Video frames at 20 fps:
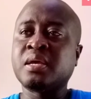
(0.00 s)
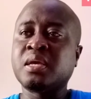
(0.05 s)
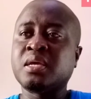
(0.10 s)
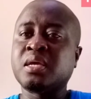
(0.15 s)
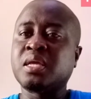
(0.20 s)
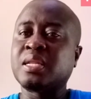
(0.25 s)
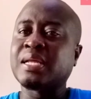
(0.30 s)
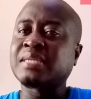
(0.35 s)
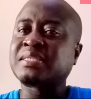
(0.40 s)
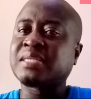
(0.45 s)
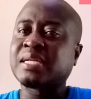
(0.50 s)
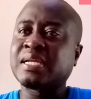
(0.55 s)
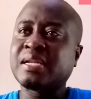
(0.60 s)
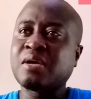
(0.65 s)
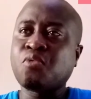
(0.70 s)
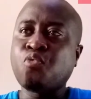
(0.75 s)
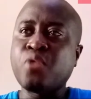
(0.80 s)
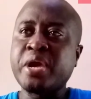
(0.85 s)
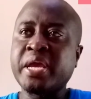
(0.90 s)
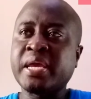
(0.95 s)
That is another
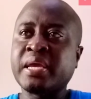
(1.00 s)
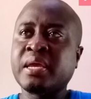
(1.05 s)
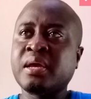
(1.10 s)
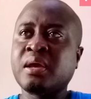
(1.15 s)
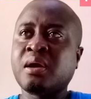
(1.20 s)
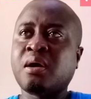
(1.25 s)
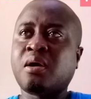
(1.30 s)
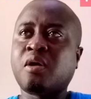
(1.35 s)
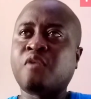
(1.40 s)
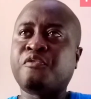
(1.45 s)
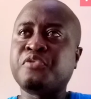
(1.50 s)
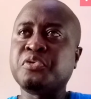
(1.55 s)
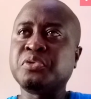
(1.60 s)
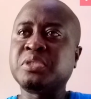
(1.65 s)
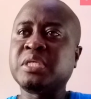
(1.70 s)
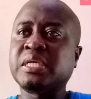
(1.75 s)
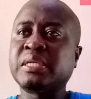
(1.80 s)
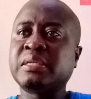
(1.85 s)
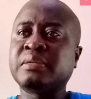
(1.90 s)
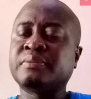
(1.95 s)
way of
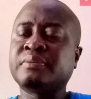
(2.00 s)
using